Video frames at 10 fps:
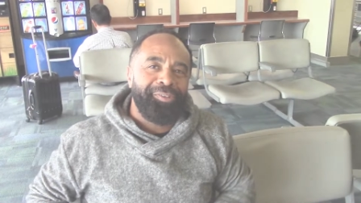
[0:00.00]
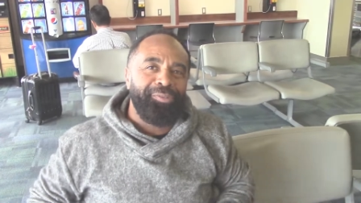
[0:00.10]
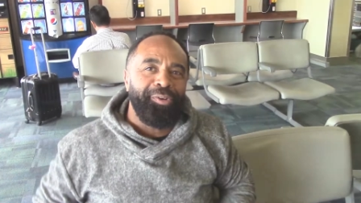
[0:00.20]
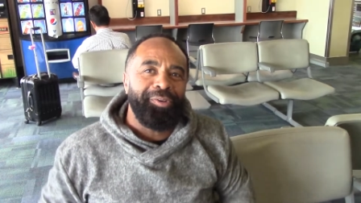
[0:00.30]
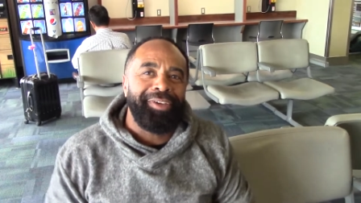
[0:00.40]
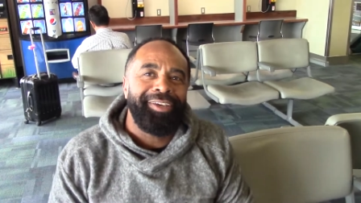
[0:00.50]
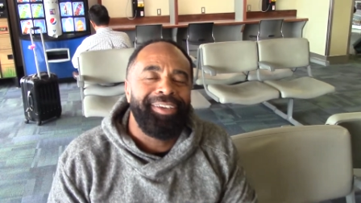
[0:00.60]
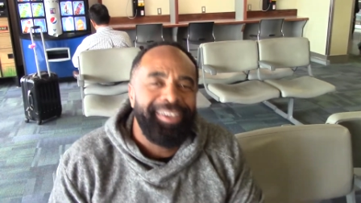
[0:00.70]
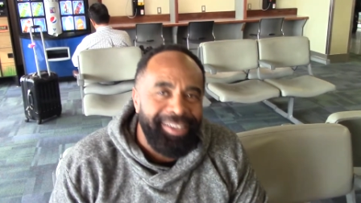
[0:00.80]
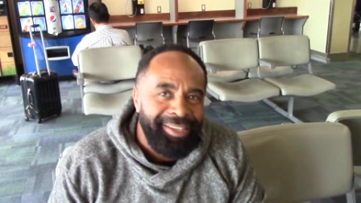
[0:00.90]
Folk.
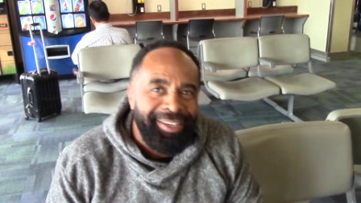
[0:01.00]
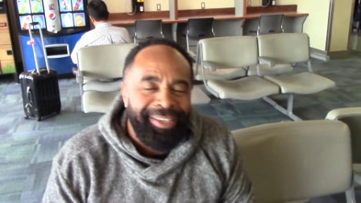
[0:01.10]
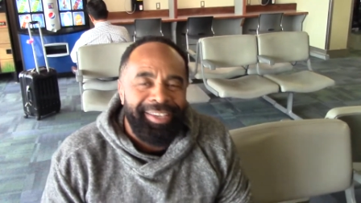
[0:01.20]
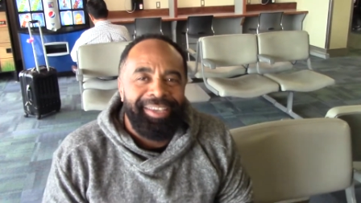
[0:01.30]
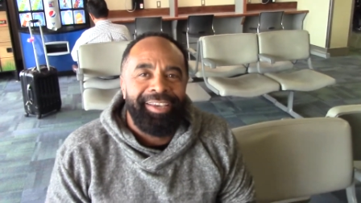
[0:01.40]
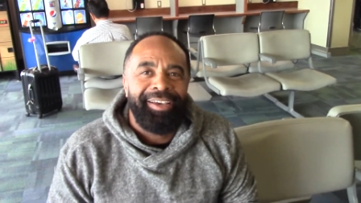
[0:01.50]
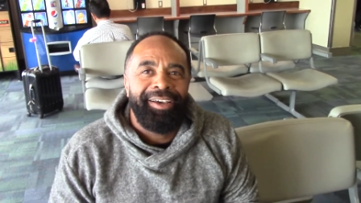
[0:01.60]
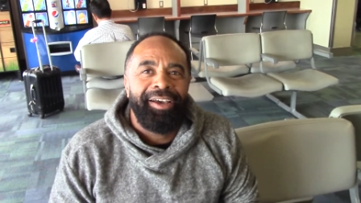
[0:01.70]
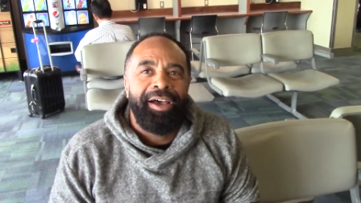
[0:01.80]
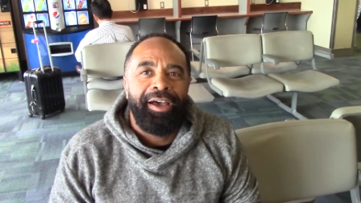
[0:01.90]
And Derek, what
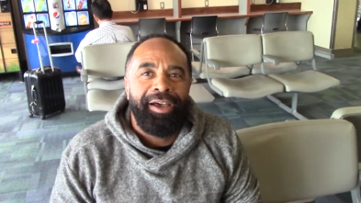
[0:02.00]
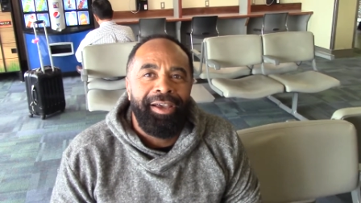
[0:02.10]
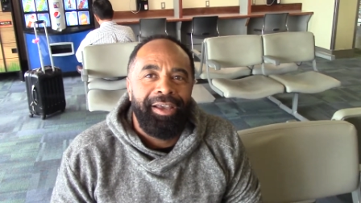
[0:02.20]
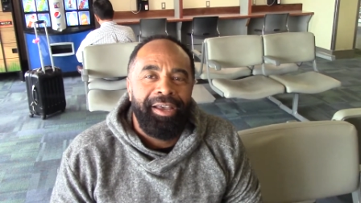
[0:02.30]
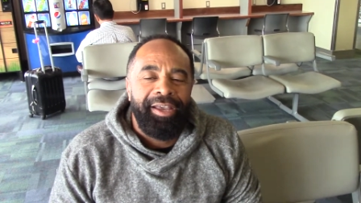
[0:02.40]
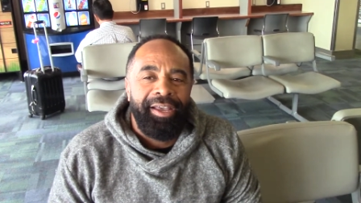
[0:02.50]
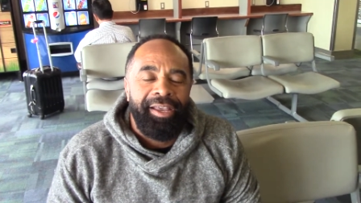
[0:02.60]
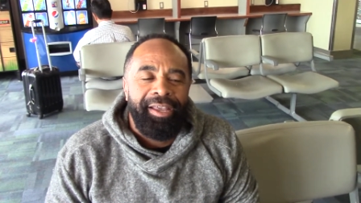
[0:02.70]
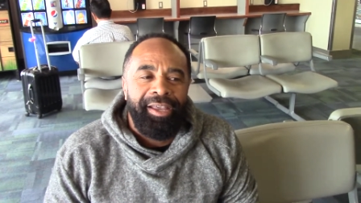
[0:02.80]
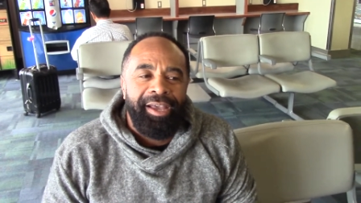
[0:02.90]
kind of company do you have?
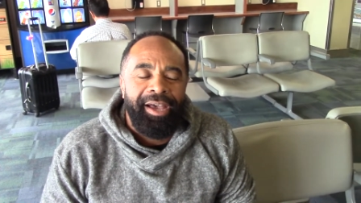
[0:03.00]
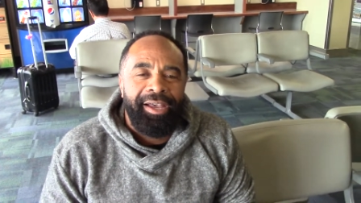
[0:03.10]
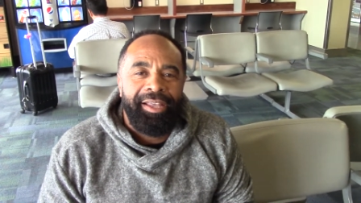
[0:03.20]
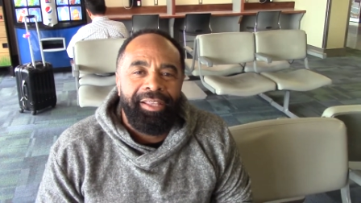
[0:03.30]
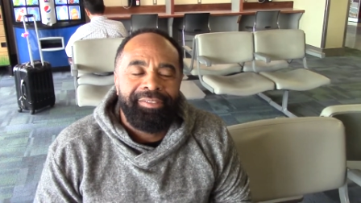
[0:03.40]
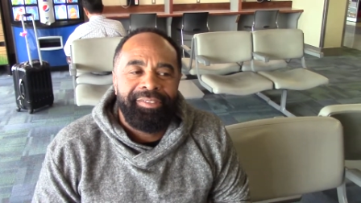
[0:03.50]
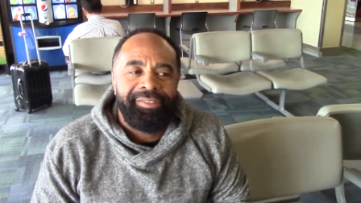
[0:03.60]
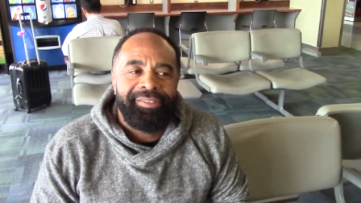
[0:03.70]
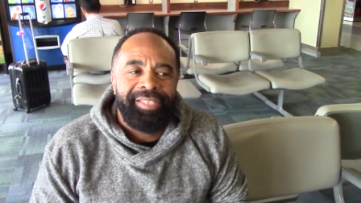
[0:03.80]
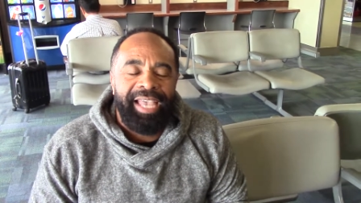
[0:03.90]
Uh,
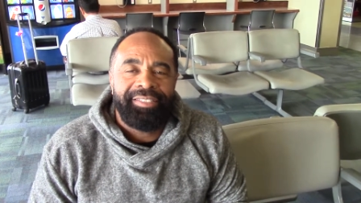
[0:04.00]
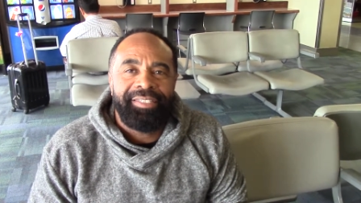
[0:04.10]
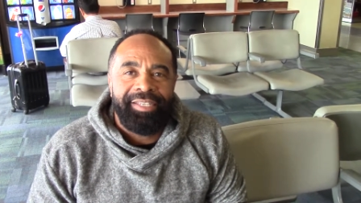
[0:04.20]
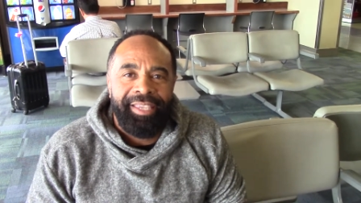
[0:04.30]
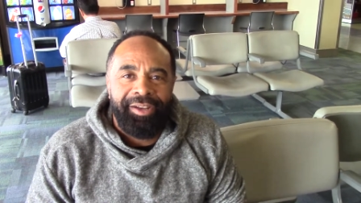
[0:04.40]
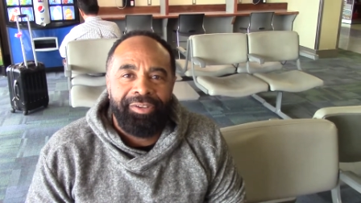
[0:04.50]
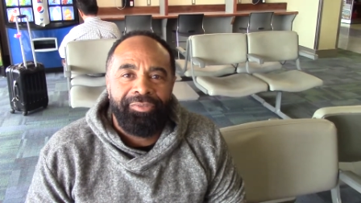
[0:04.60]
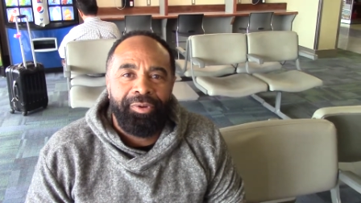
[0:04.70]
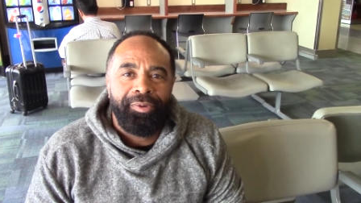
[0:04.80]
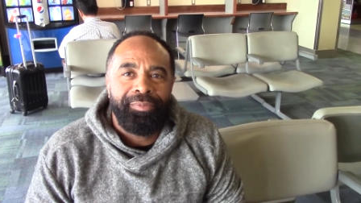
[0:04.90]
tax and accounting
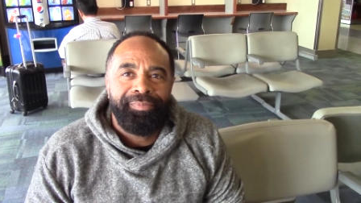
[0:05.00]
firm.